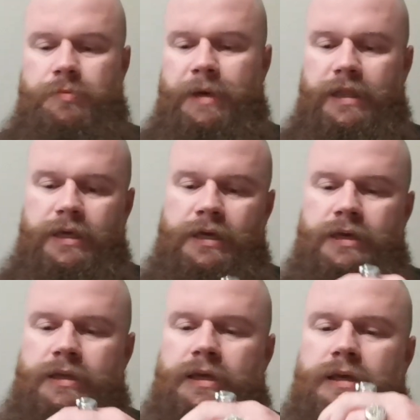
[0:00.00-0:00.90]
smelling
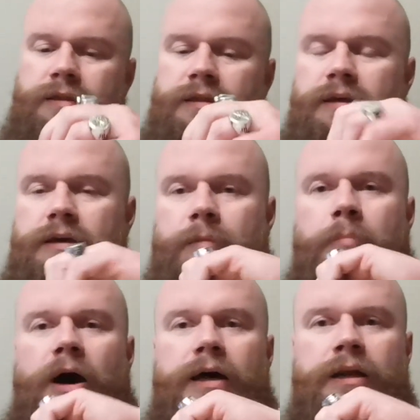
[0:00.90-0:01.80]
it in the
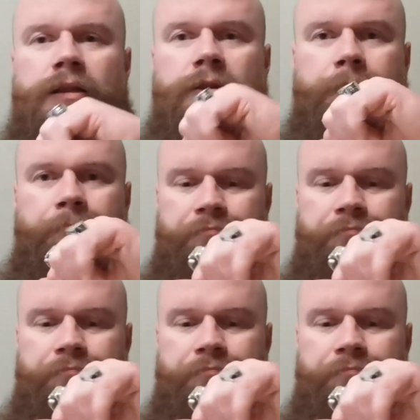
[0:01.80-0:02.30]
bottle.